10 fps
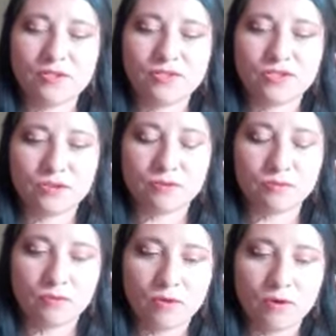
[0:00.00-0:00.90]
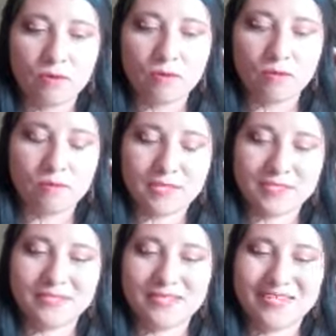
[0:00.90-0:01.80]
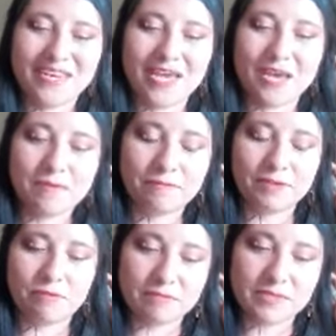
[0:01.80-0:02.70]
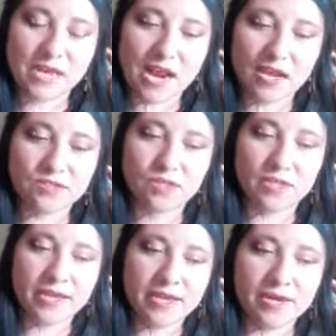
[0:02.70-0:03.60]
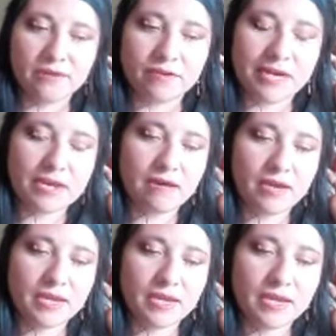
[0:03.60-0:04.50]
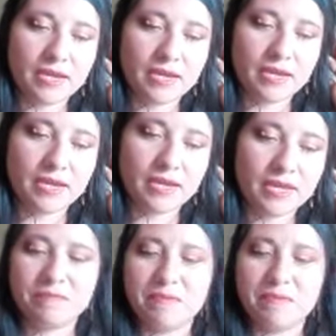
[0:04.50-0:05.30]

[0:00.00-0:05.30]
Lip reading: I'm not sure what's the name of the website actually right now.